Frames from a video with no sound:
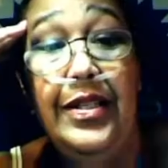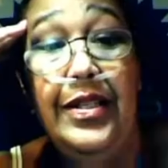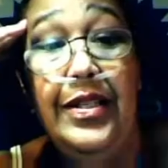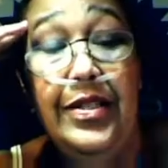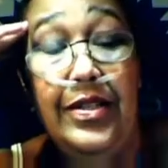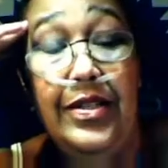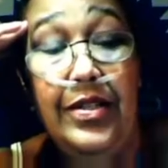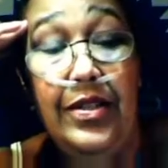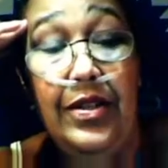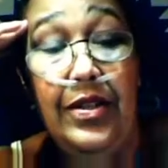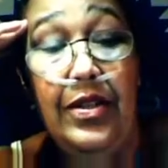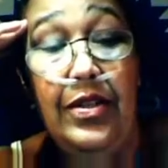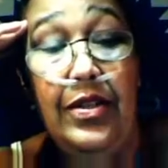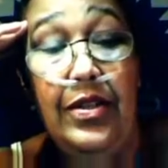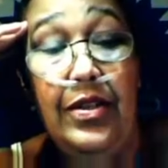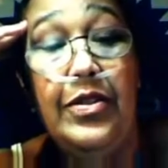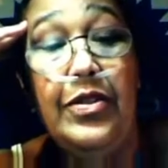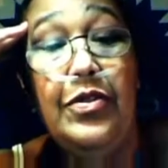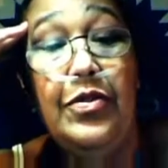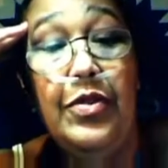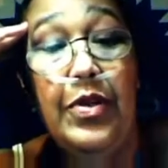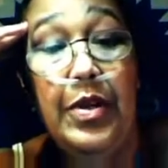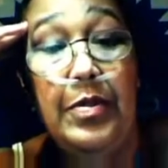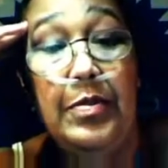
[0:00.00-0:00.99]
and
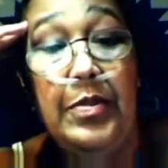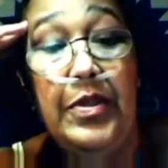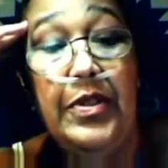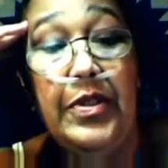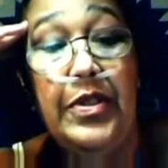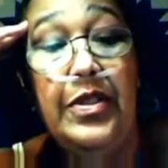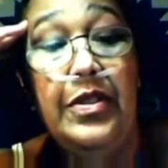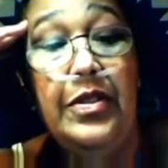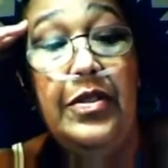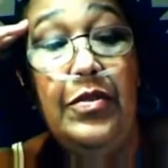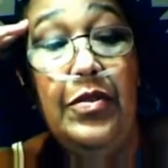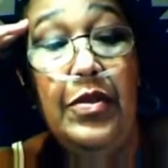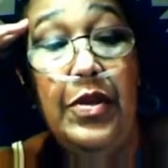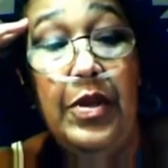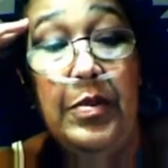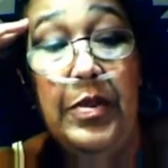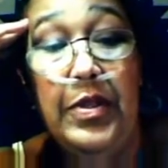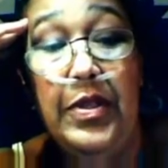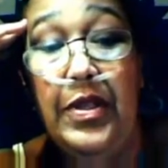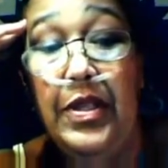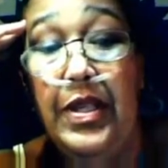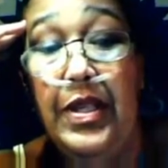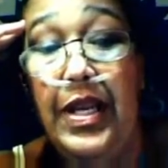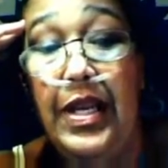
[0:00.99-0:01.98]
adult criminal,
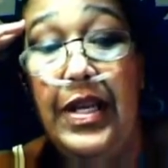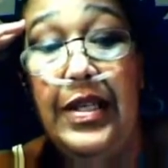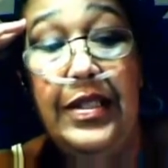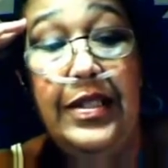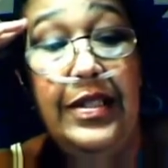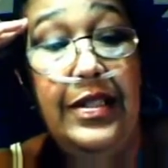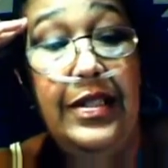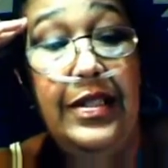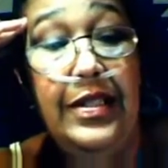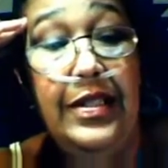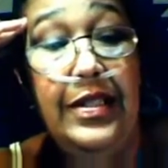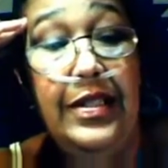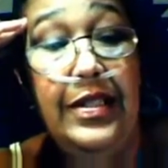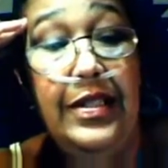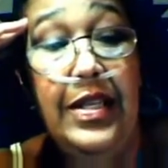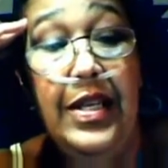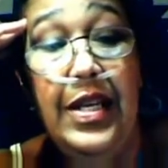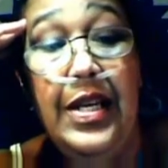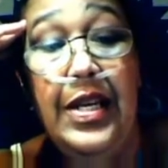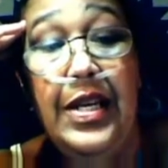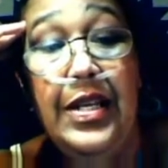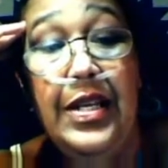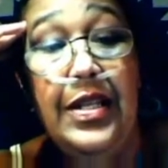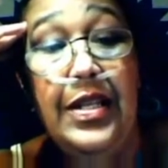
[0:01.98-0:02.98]
criminal
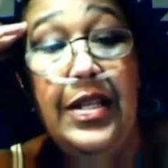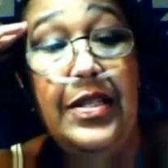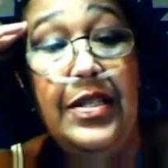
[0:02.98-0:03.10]
activity.